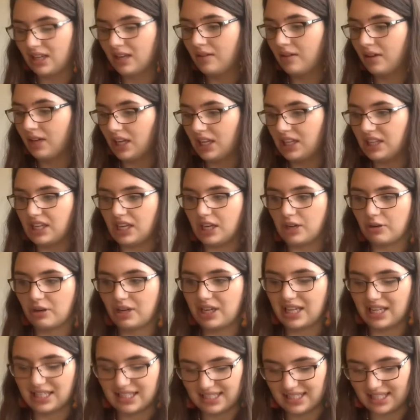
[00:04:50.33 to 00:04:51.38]

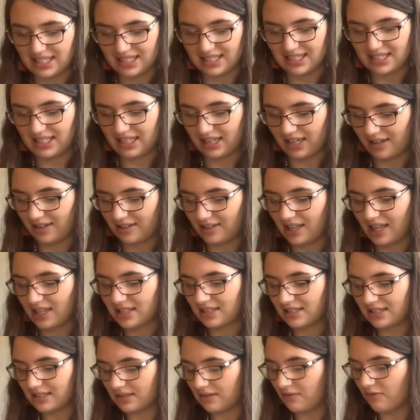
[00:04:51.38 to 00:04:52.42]
ingredients list here.
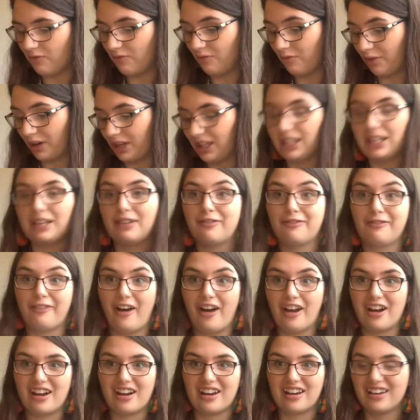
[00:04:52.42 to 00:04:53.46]
That's really
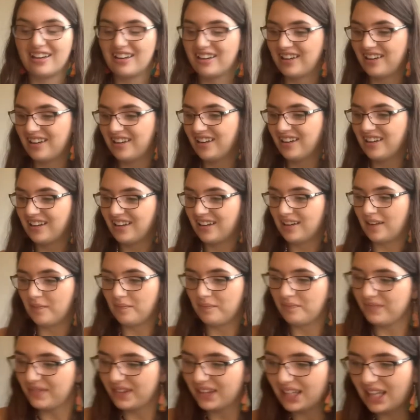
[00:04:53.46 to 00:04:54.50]
fun.
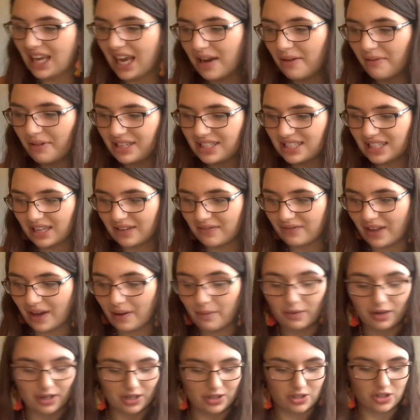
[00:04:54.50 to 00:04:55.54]
Can't wait to give that
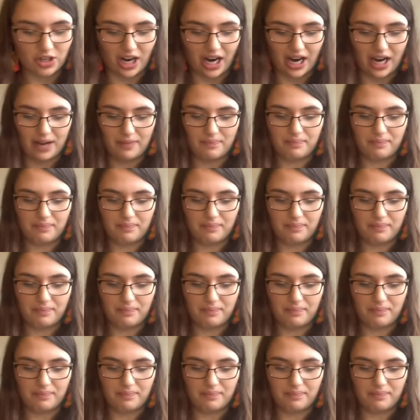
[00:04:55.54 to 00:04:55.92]
one a try.